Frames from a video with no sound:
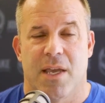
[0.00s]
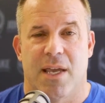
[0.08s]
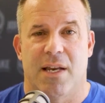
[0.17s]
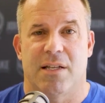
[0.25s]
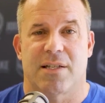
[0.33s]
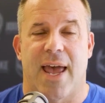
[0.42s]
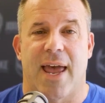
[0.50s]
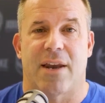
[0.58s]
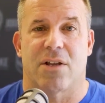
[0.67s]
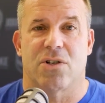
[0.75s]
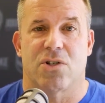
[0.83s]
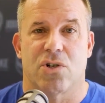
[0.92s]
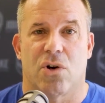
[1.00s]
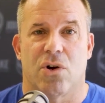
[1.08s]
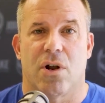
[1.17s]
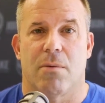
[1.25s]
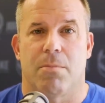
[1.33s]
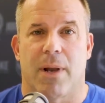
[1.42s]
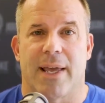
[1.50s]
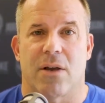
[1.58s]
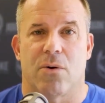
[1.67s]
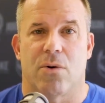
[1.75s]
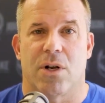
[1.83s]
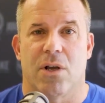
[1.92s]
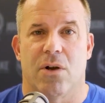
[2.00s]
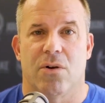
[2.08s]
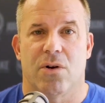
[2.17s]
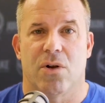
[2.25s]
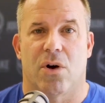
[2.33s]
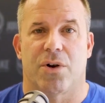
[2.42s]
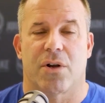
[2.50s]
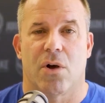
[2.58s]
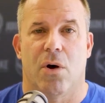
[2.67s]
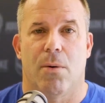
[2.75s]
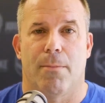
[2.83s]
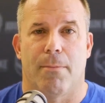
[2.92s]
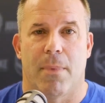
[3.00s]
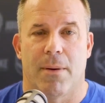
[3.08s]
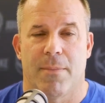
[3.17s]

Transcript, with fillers: It is at johnblakeaudio.com.